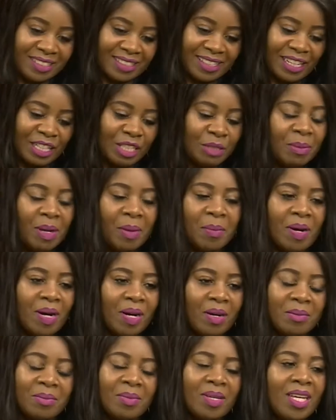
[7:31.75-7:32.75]
That's my
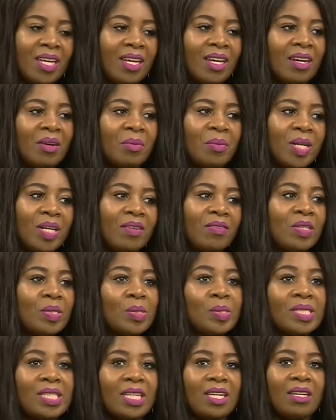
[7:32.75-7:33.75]
mom. Whatever
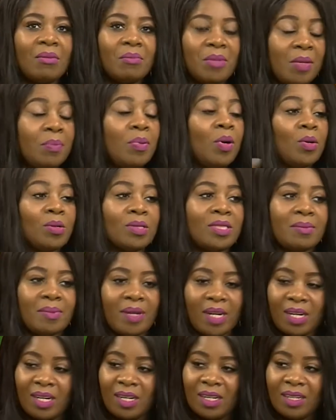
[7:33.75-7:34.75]
you see me post
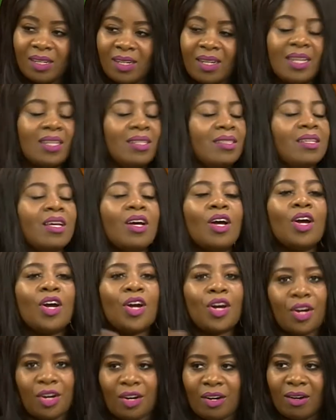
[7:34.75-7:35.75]
about her is
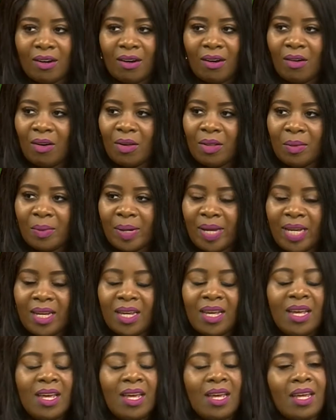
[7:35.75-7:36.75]
her all the way.
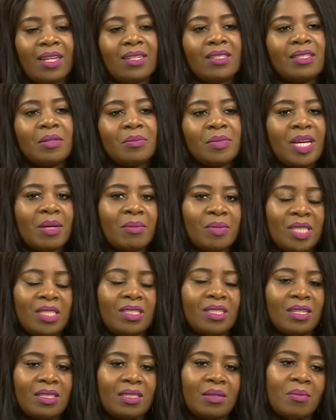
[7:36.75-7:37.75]
And sometimes she
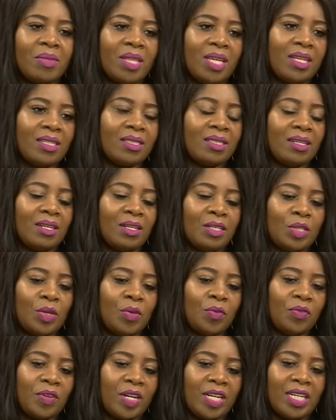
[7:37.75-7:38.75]
does some things that are so
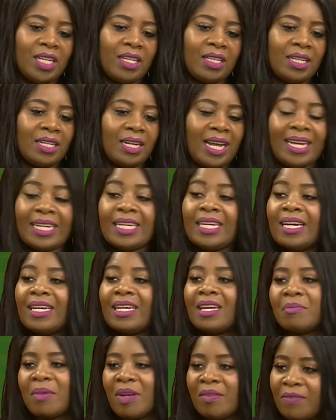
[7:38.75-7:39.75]
funny that I can't
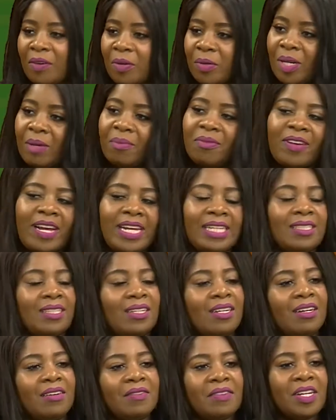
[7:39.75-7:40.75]
get my phone up fast
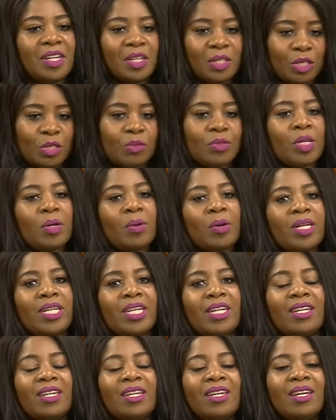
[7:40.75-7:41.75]
enough to record
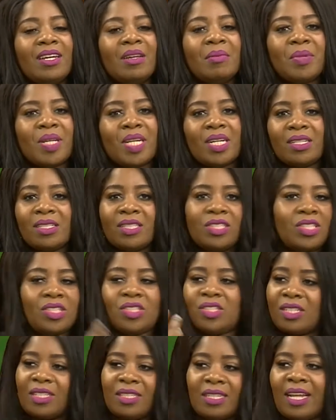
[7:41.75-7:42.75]
it because she's
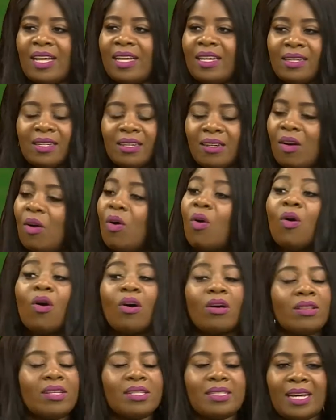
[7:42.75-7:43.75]
just like
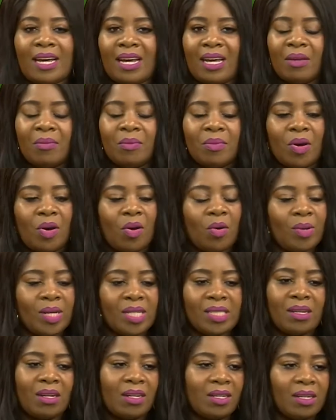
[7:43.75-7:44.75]
all the time,
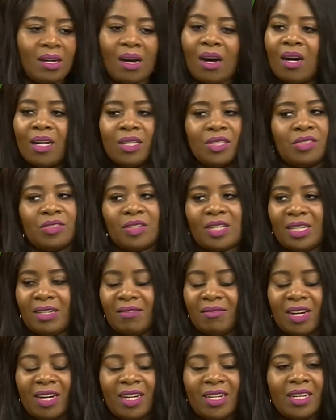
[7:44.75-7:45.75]
always on 100,
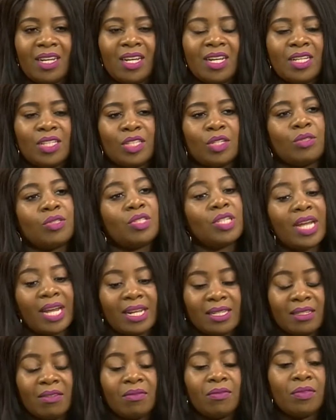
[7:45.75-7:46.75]
right? So she
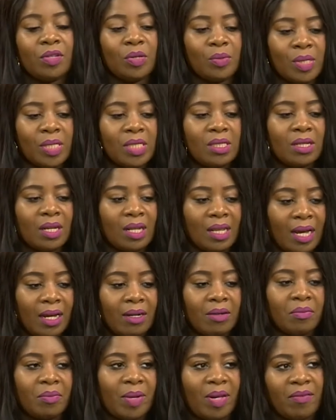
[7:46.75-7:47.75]
has influenced a lot
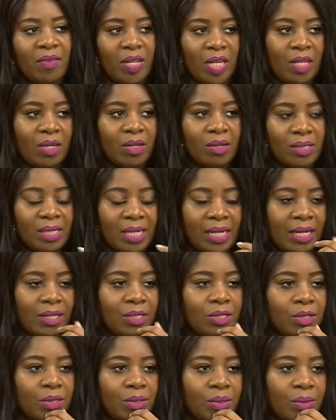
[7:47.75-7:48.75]
of my videos that I
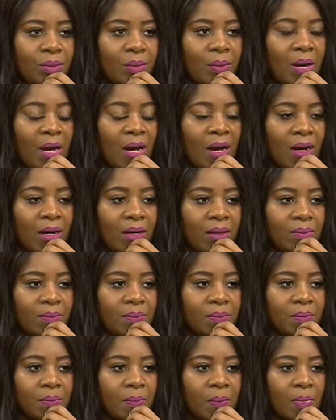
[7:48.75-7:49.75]
do.
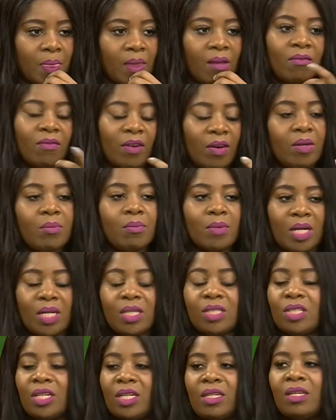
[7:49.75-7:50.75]
Um, very
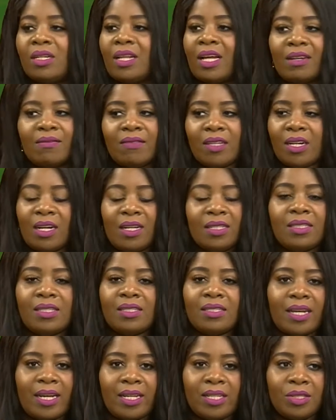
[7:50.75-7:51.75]
much. And a lot of the
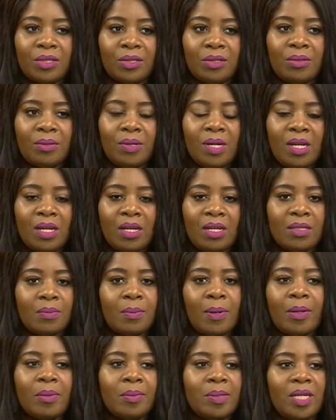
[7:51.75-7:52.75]
content I do is
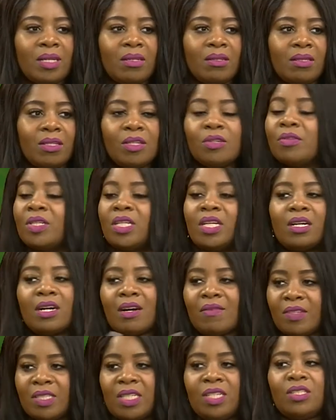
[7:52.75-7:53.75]
probably literally a
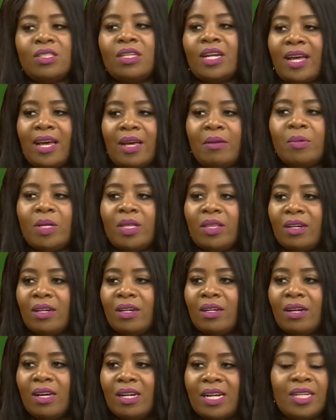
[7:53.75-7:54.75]
conversation I had with her,
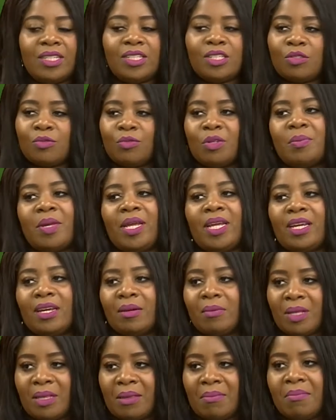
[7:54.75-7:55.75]
and I just remake it
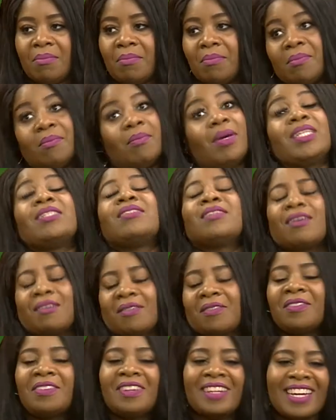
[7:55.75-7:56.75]
with myself.